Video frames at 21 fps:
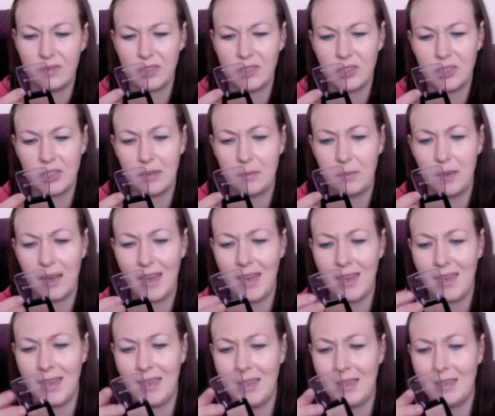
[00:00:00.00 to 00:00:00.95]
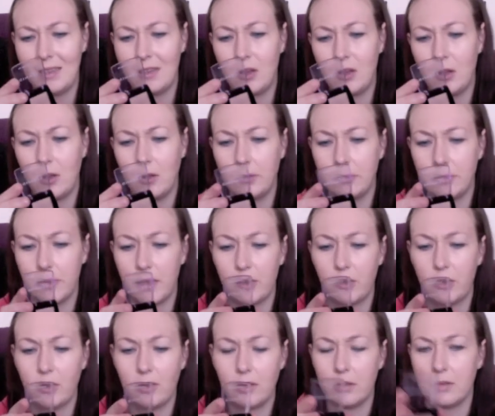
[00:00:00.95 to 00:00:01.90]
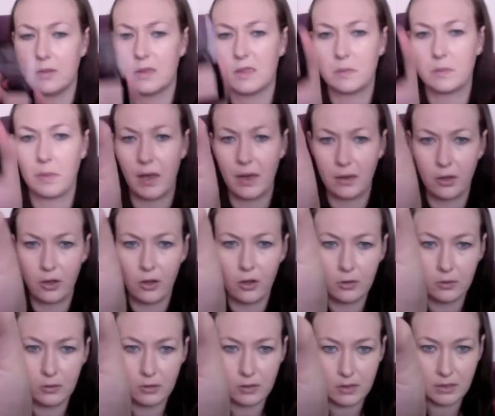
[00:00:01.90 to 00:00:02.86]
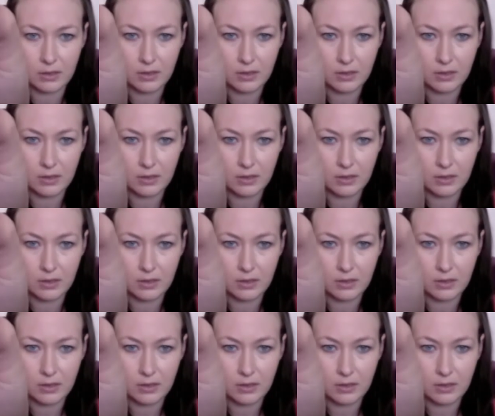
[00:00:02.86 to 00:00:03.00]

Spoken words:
champagne-y gold one called Spun Gold.